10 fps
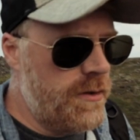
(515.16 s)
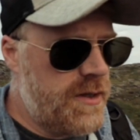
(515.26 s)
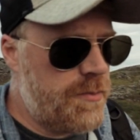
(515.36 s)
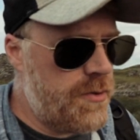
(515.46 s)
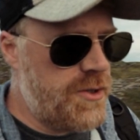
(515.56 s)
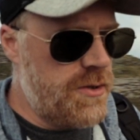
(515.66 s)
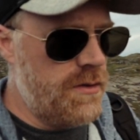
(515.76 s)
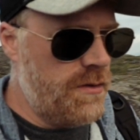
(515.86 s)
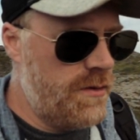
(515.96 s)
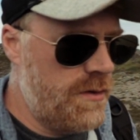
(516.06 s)

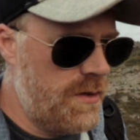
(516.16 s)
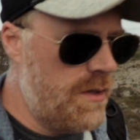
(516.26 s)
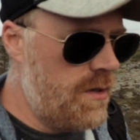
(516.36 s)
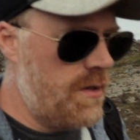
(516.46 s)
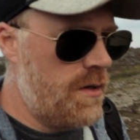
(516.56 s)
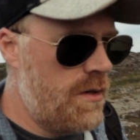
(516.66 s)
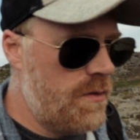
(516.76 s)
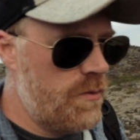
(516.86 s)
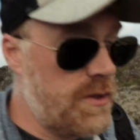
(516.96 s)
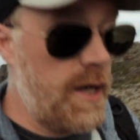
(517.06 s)
depression
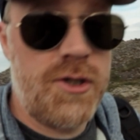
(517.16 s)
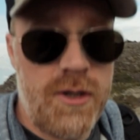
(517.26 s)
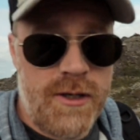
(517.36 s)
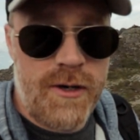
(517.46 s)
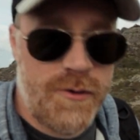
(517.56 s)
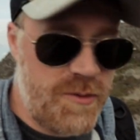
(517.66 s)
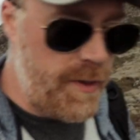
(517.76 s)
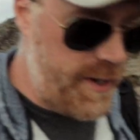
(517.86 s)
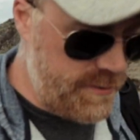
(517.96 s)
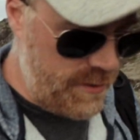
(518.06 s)
was actually used
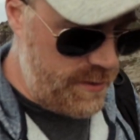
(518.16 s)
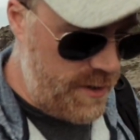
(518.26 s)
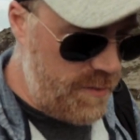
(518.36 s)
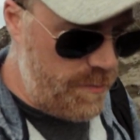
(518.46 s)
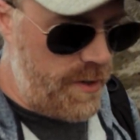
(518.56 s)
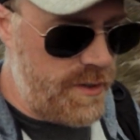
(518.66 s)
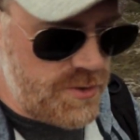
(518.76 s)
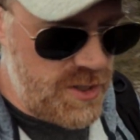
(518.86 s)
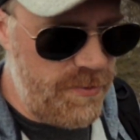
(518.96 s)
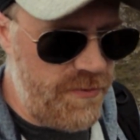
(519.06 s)
back in the day by
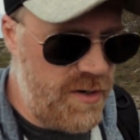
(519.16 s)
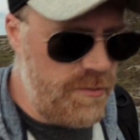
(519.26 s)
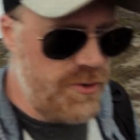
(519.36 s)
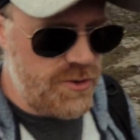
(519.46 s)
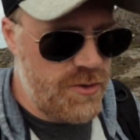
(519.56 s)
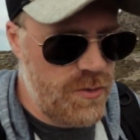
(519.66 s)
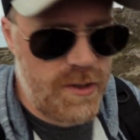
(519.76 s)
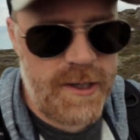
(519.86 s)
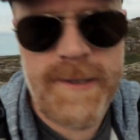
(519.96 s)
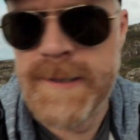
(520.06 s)
sheep farmers to